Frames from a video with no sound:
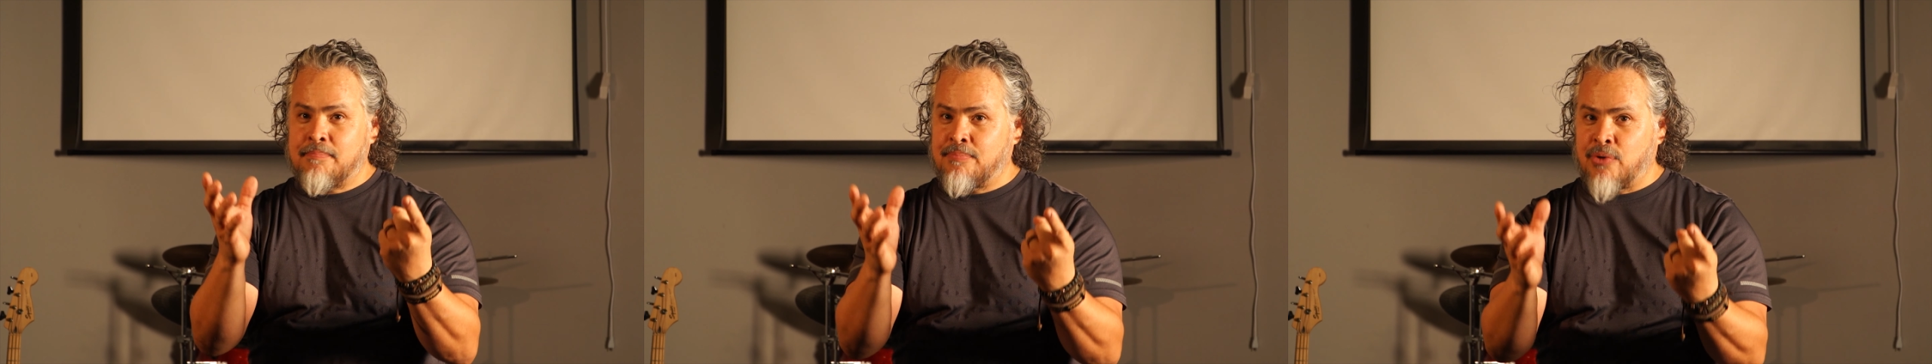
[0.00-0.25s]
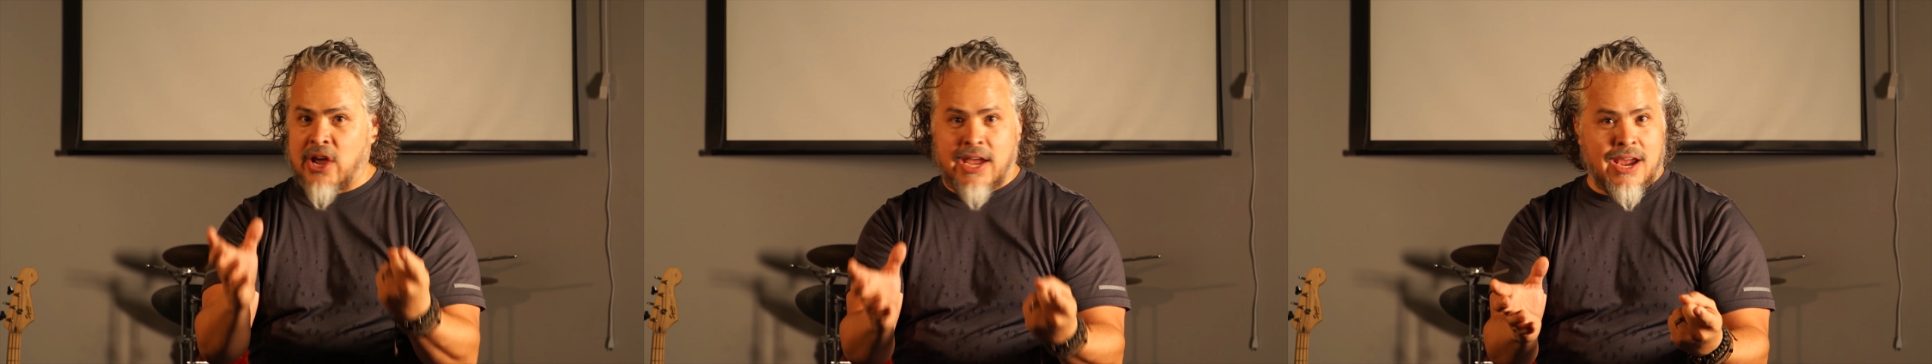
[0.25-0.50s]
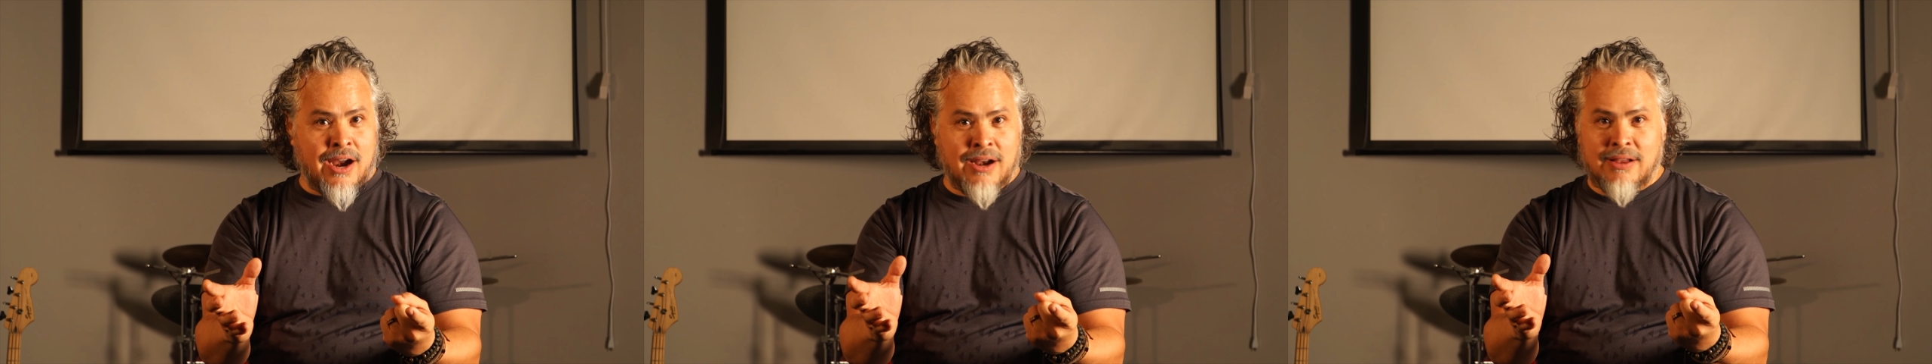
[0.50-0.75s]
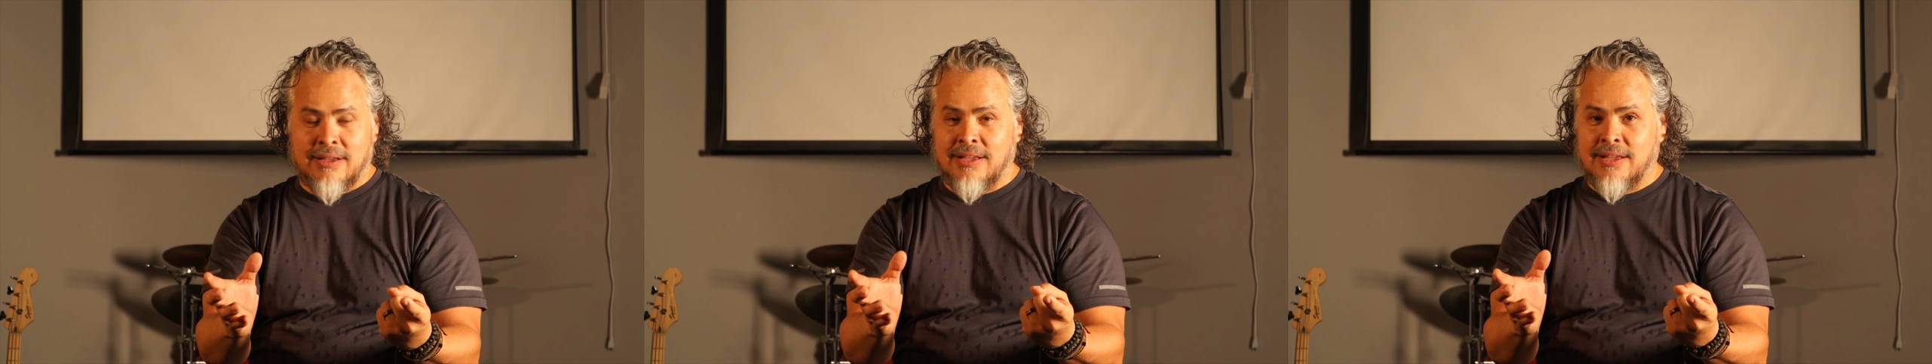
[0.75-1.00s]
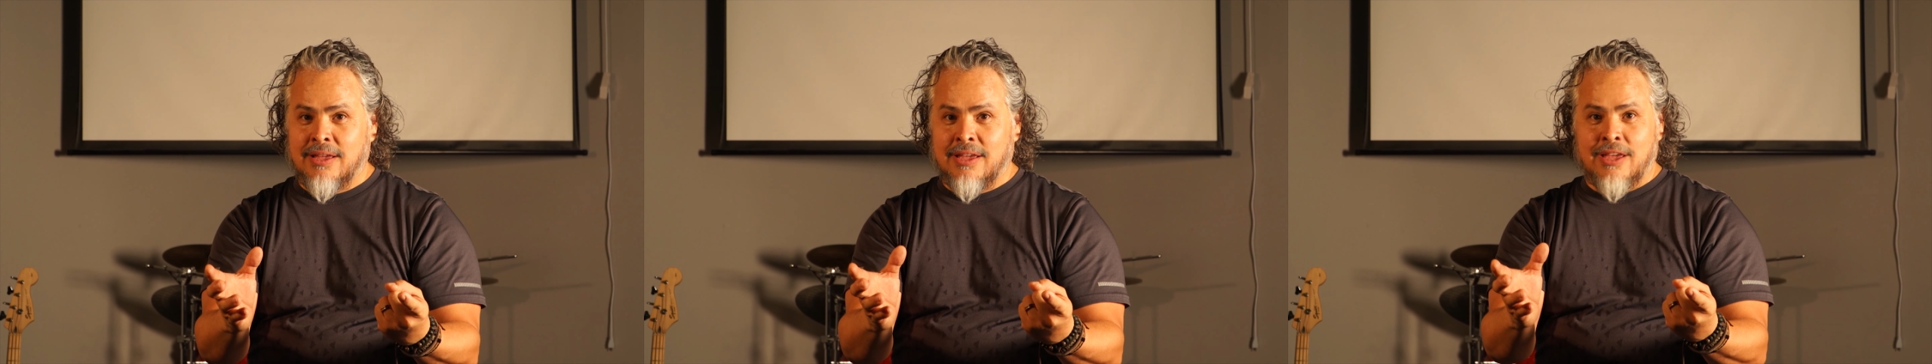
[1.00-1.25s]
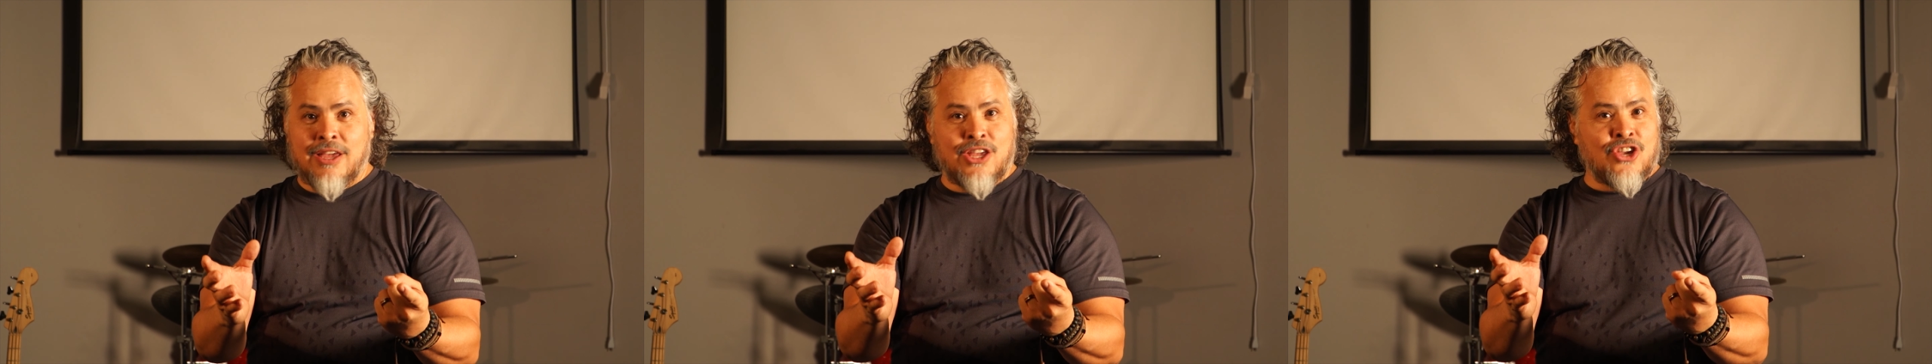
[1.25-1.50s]
Prayer.
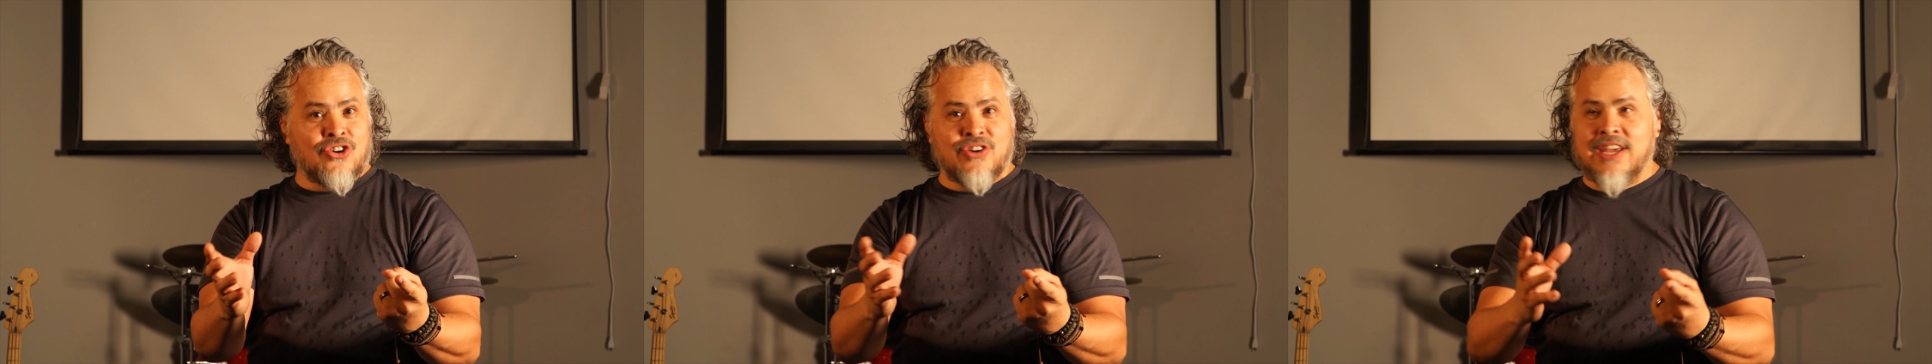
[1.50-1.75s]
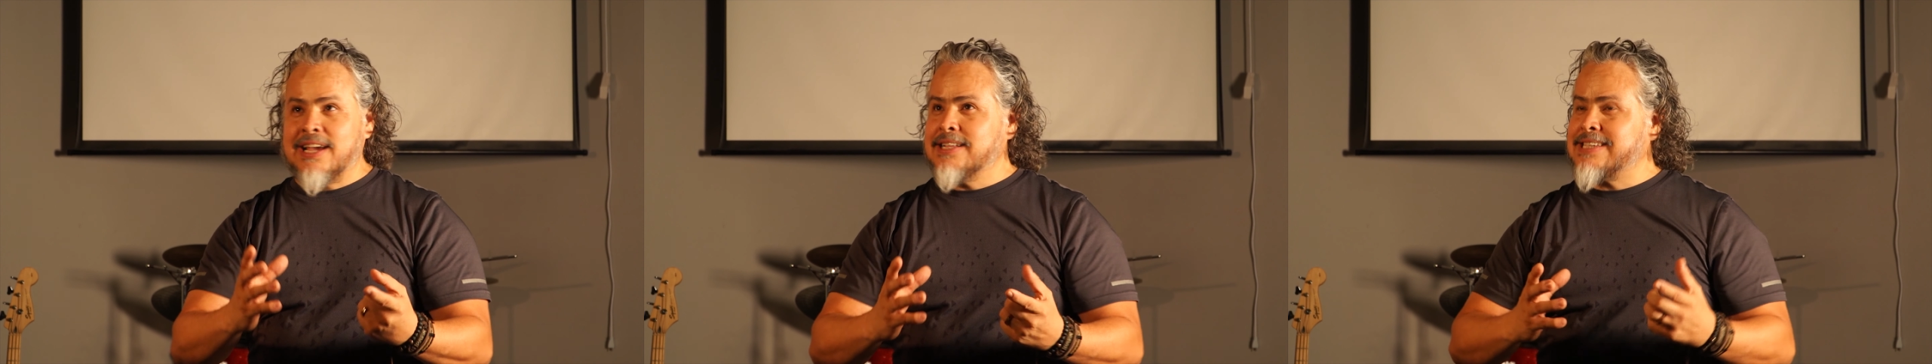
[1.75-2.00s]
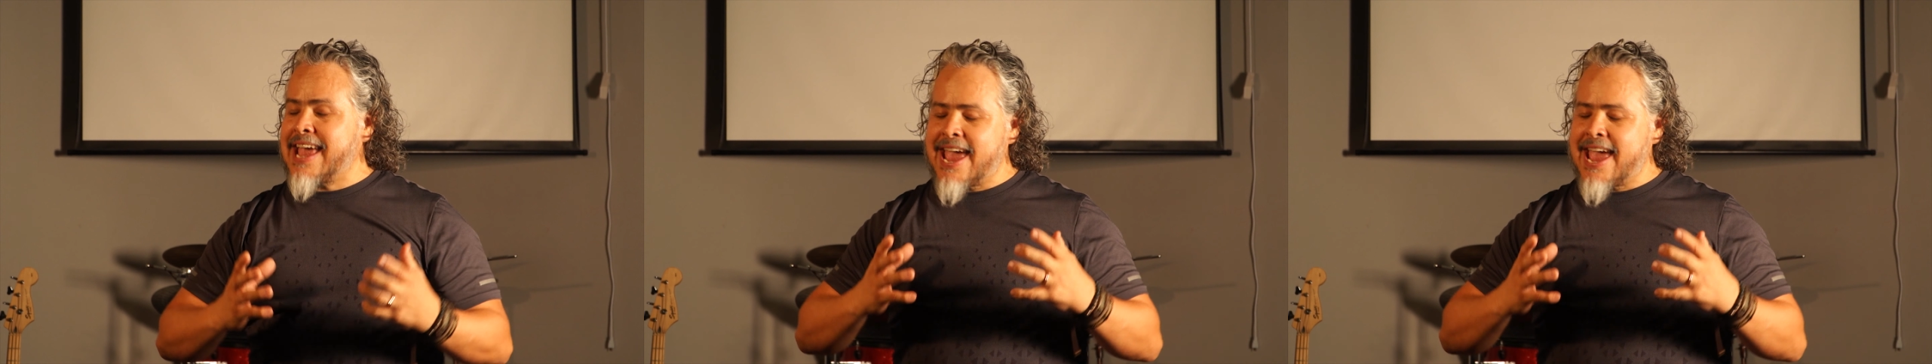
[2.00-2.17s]
You need